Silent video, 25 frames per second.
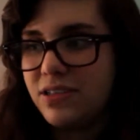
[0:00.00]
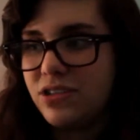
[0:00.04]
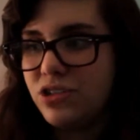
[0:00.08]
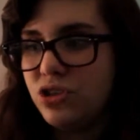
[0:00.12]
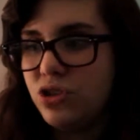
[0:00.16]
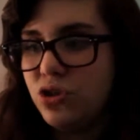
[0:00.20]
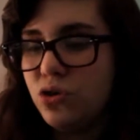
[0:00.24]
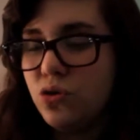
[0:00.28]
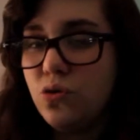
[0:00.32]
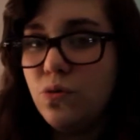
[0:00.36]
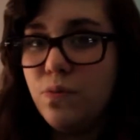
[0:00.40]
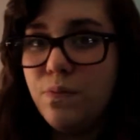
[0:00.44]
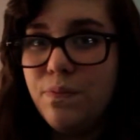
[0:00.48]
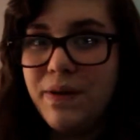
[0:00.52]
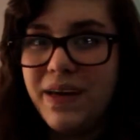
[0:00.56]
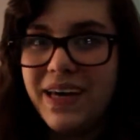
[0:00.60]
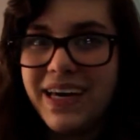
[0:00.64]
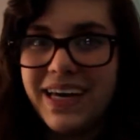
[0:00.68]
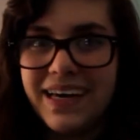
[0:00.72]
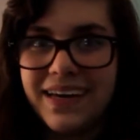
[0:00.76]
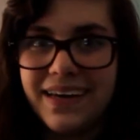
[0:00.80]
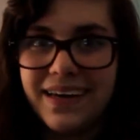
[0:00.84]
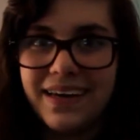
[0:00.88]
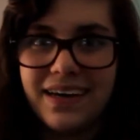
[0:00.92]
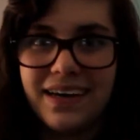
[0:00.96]
two
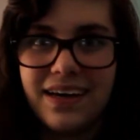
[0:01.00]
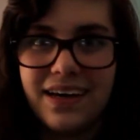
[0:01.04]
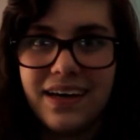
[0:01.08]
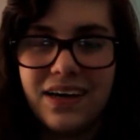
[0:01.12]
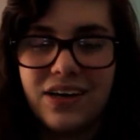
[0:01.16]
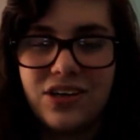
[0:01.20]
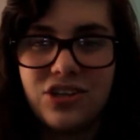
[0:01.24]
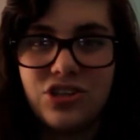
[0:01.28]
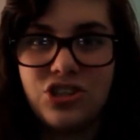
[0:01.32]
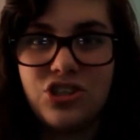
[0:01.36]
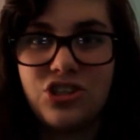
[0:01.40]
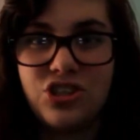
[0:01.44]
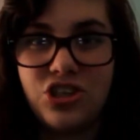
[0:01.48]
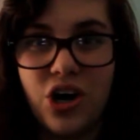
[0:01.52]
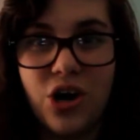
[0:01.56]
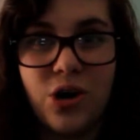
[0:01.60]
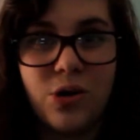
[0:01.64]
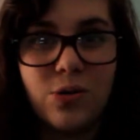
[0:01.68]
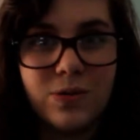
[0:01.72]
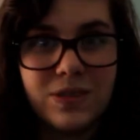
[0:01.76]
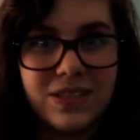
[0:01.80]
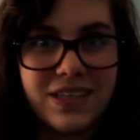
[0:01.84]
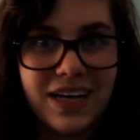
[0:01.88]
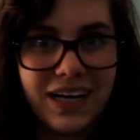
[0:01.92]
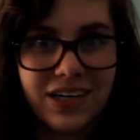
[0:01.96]
big
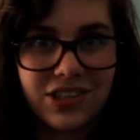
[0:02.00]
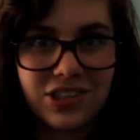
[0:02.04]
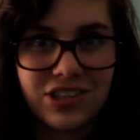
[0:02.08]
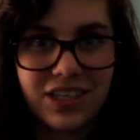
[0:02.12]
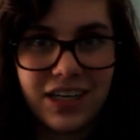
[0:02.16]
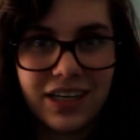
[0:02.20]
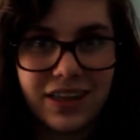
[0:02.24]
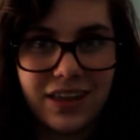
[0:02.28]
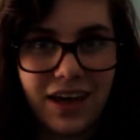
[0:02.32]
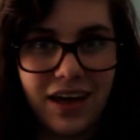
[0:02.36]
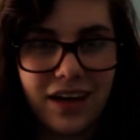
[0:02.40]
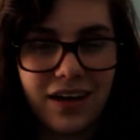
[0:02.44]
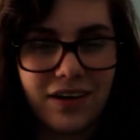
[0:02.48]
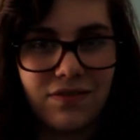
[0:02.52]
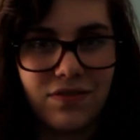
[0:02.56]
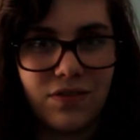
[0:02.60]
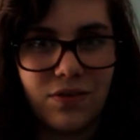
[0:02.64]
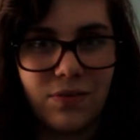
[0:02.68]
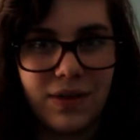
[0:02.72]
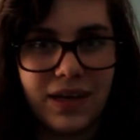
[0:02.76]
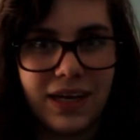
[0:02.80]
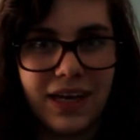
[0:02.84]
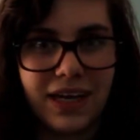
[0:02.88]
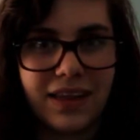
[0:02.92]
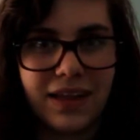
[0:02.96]
shows, actually, at the end of
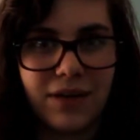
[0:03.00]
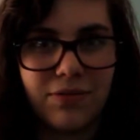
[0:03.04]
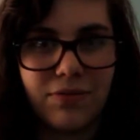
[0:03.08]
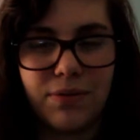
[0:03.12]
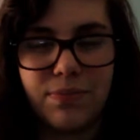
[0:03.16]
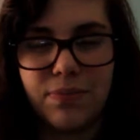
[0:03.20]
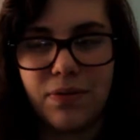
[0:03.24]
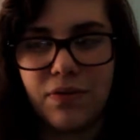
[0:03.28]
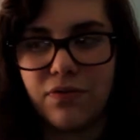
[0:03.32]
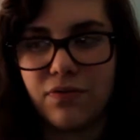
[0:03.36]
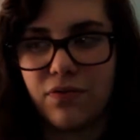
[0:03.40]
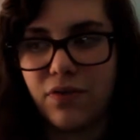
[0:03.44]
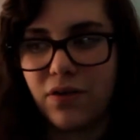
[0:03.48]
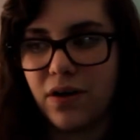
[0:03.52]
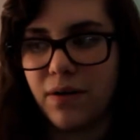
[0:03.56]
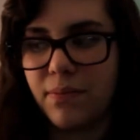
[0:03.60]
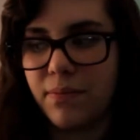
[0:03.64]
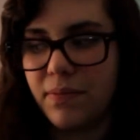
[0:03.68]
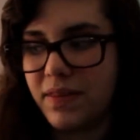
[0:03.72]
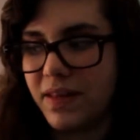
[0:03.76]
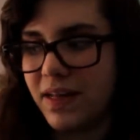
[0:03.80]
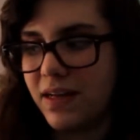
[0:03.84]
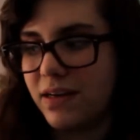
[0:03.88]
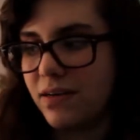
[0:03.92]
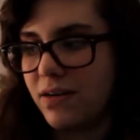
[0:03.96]
the weekend that we
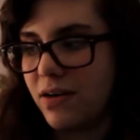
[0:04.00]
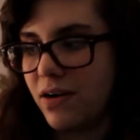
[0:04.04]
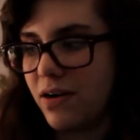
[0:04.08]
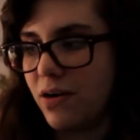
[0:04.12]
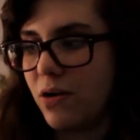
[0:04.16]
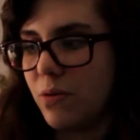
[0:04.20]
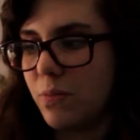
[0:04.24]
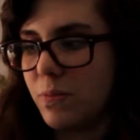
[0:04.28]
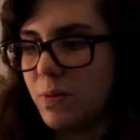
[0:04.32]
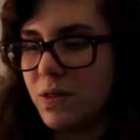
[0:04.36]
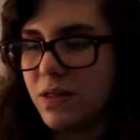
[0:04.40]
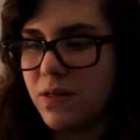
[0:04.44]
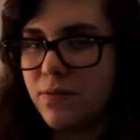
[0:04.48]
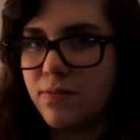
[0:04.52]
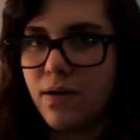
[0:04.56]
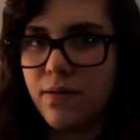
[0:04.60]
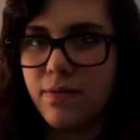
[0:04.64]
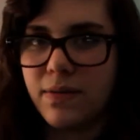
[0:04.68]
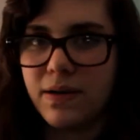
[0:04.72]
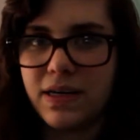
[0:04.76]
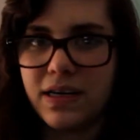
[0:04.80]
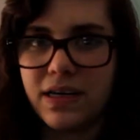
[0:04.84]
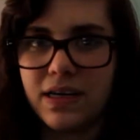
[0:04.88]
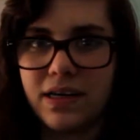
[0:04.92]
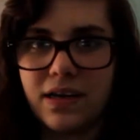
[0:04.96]
perform and that are open to the
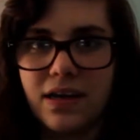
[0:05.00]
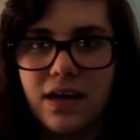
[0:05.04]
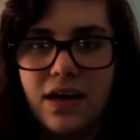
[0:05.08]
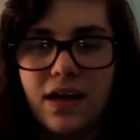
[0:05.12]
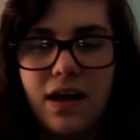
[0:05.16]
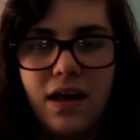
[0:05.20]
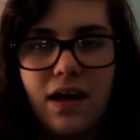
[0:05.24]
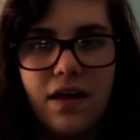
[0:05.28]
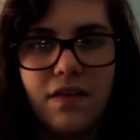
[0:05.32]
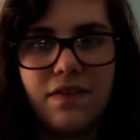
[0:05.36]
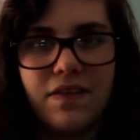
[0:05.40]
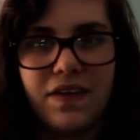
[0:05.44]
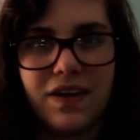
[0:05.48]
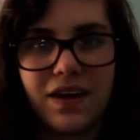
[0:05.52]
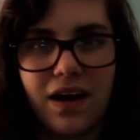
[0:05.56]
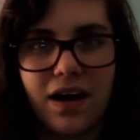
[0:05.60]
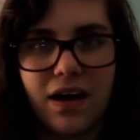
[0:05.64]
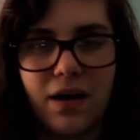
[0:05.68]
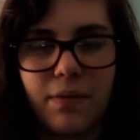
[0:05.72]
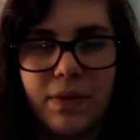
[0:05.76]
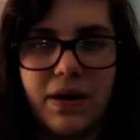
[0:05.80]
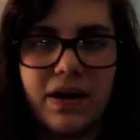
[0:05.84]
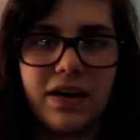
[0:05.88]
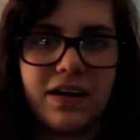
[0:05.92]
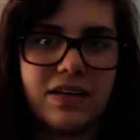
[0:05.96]
public. And the
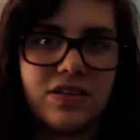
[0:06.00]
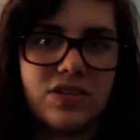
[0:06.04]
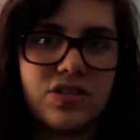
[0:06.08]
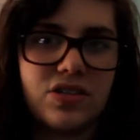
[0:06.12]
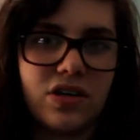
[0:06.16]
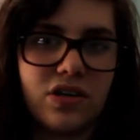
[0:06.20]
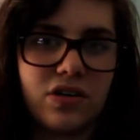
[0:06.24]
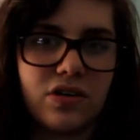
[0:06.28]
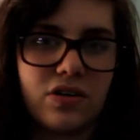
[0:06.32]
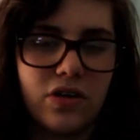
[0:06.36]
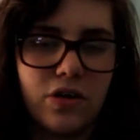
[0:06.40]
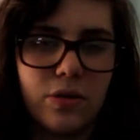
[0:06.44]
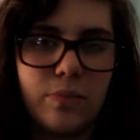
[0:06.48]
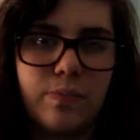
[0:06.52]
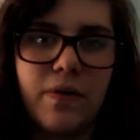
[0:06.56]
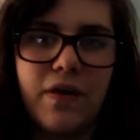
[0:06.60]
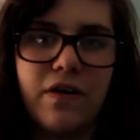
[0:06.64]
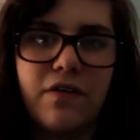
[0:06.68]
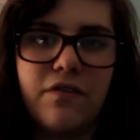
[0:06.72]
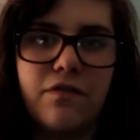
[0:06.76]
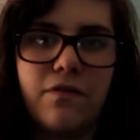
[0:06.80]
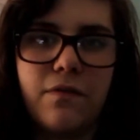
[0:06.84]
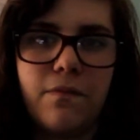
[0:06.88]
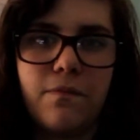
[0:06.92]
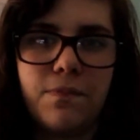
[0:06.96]
Young Americans are a group
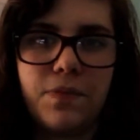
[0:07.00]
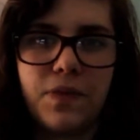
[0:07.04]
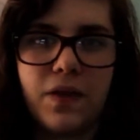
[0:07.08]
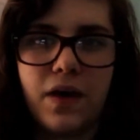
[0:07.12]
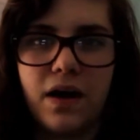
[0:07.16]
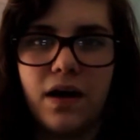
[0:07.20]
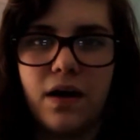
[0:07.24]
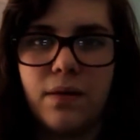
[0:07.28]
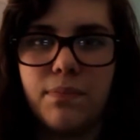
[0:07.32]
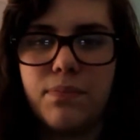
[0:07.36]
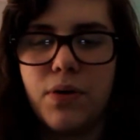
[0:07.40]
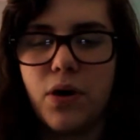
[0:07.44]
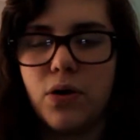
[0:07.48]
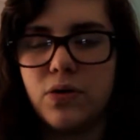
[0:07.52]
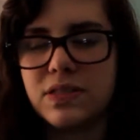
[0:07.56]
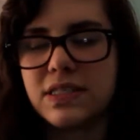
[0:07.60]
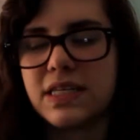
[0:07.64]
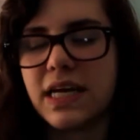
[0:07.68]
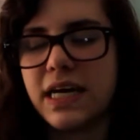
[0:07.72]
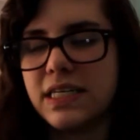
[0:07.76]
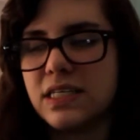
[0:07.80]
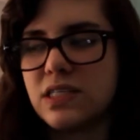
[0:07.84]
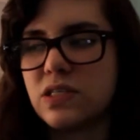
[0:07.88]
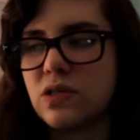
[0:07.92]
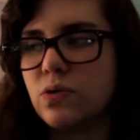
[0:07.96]
of
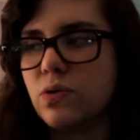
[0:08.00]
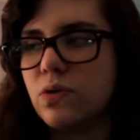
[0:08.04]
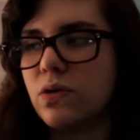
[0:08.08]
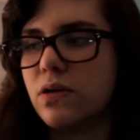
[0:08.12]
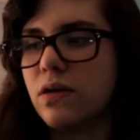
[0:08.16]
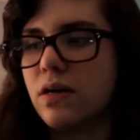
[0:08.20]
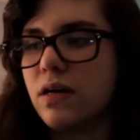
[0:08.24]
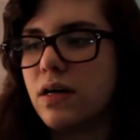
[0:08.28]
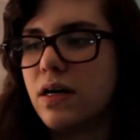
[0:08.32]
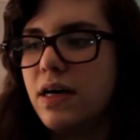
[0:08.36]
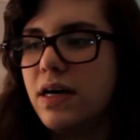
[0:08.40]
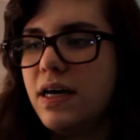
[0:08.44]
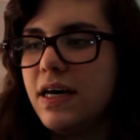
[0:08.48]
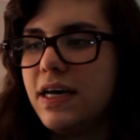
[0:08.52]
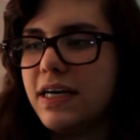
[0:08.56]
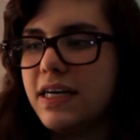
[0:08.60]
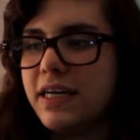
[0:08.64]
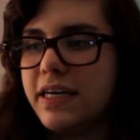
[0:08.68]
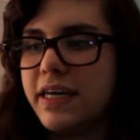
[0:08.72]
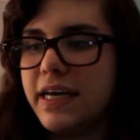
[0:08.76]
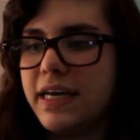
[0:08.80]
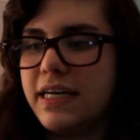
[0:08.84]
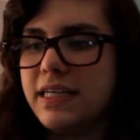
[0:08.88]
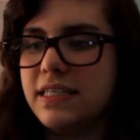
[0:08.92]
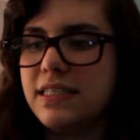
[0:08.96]
post-high school
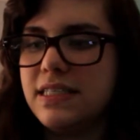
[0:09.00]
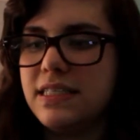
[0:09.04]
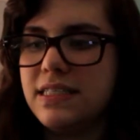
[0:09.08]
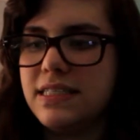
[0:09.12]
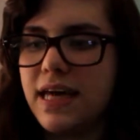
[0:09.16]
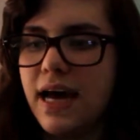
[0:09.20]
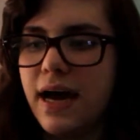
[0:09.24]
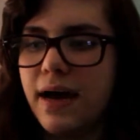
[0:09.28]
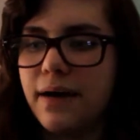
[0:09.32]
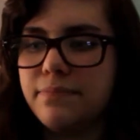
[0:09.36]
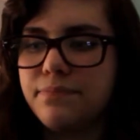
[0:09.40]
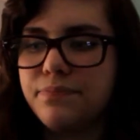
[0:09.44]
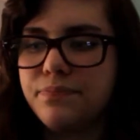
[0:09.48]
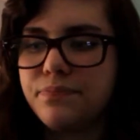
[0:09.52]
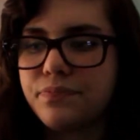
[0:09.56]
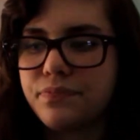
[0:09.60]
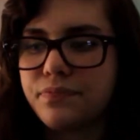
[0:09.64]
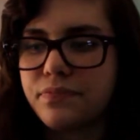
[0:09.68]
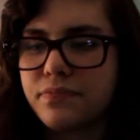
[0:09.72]
kids that